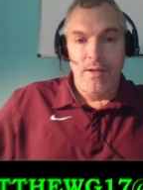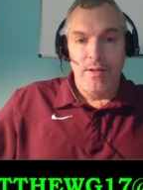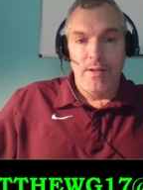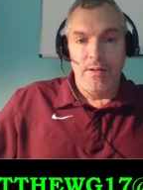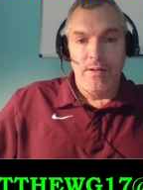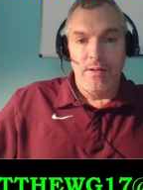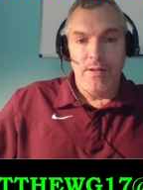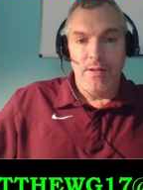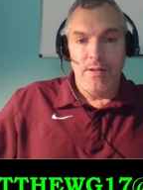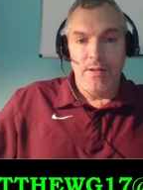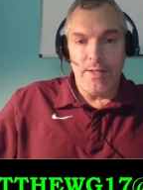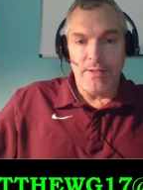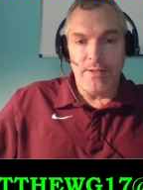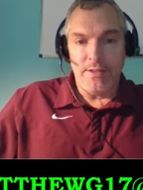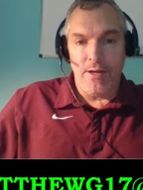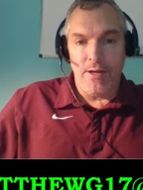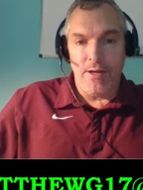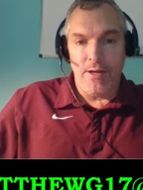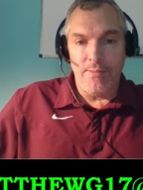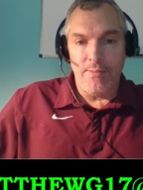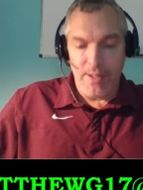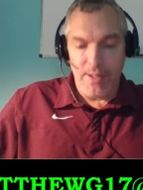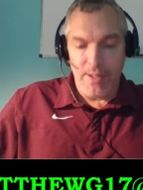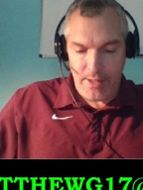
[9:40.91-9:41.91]
Next
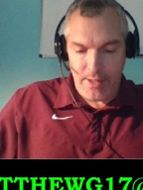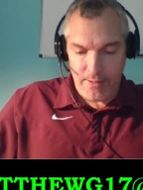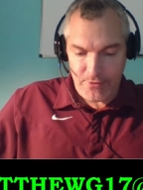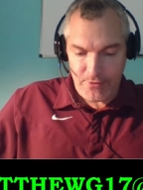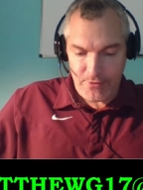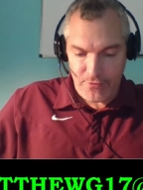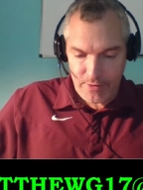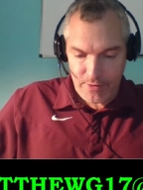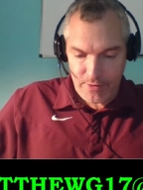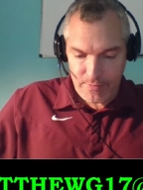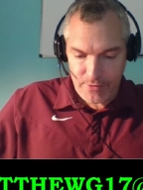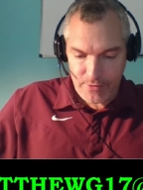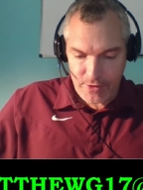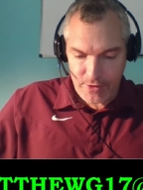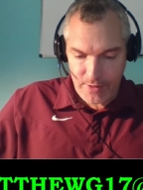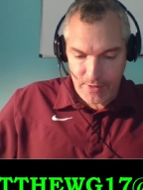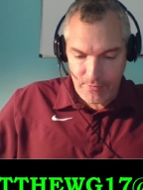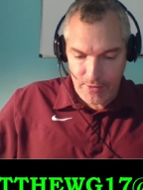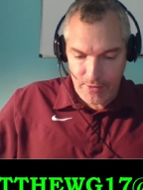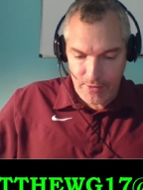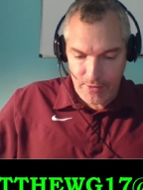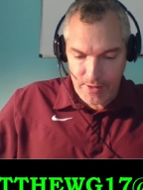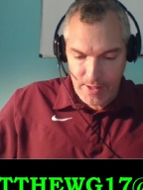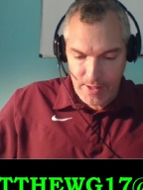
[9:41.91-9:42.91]
comment comes from
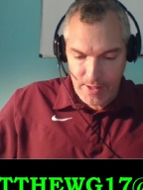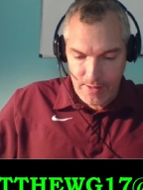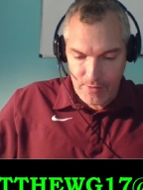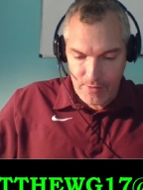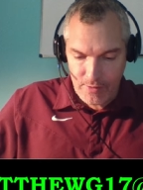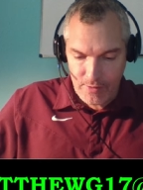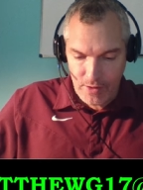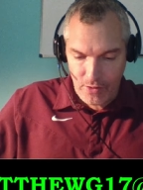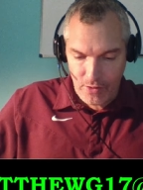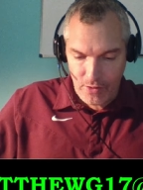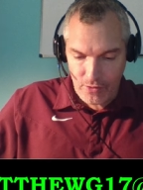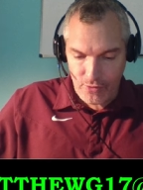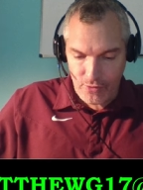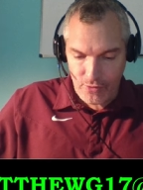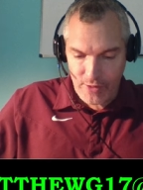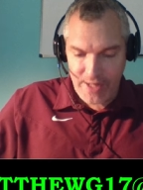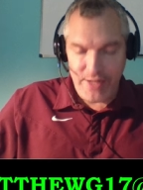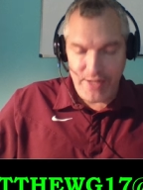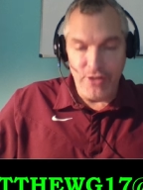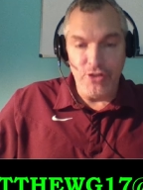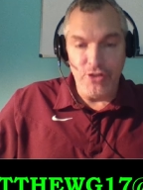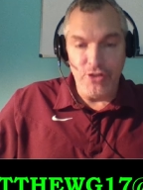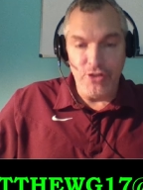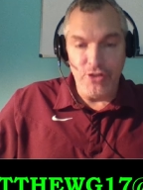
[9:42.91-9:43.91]
someone named Lone
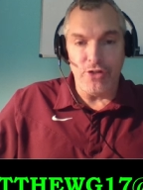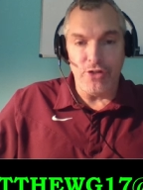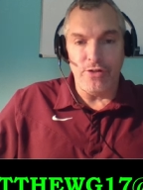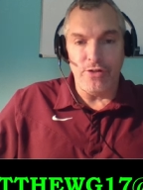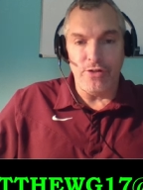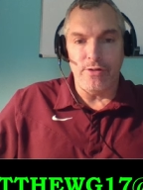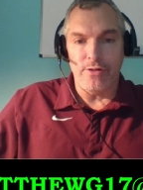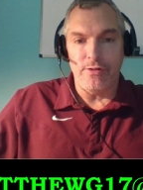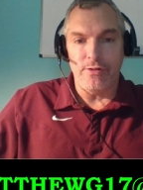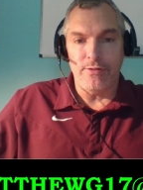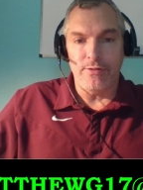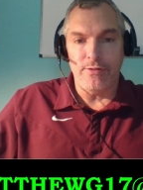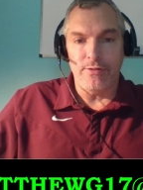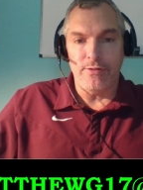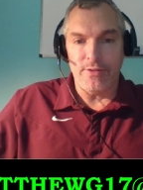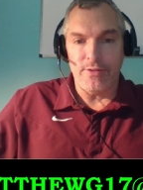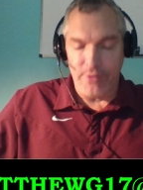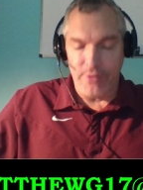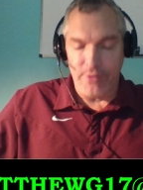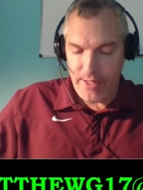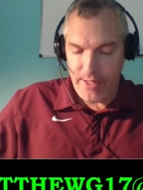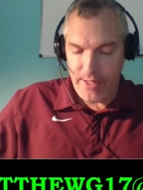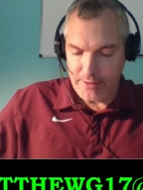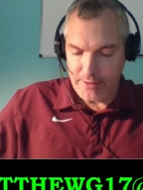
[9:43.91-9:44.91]
Rangers
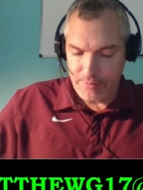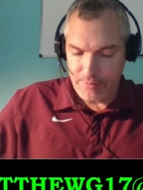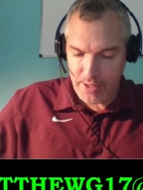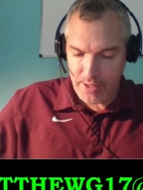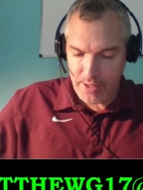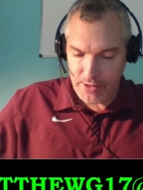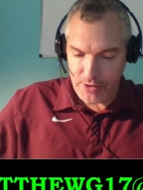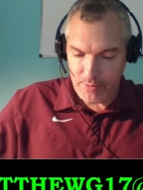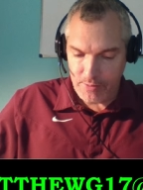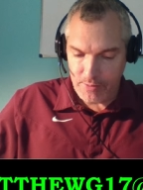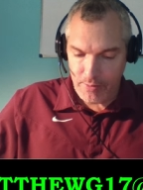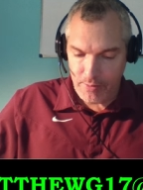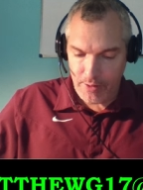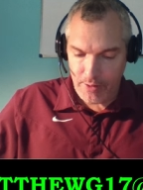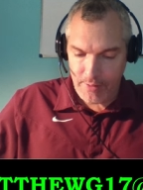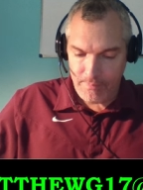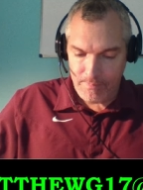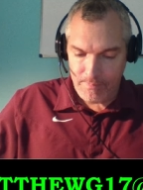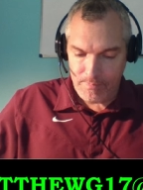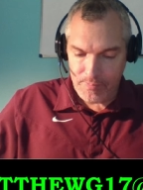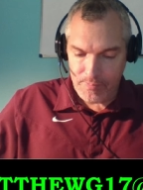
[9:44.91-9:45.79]
with an exclamation point.